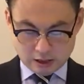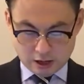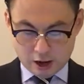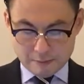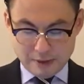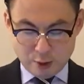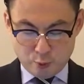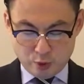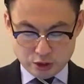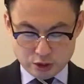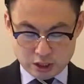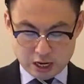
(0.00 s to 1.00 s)
a man
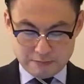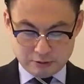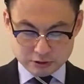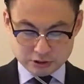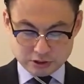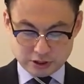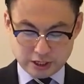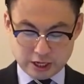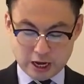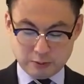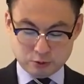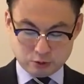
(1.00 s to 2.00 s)
with leprosy
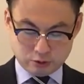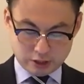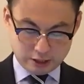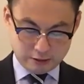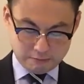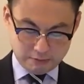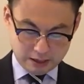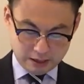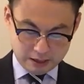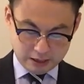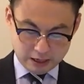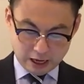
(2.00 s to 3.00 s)
came to him
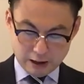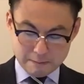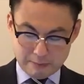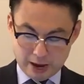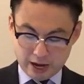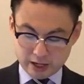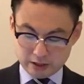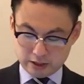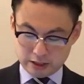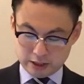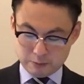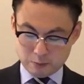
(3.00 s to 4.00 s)
and begged
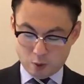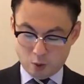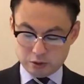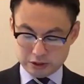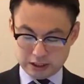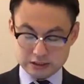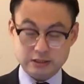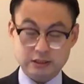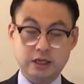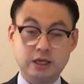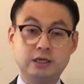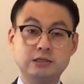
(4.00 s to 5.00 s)
him on his
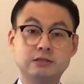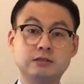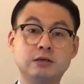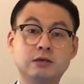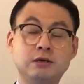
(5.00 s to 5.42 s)
knees,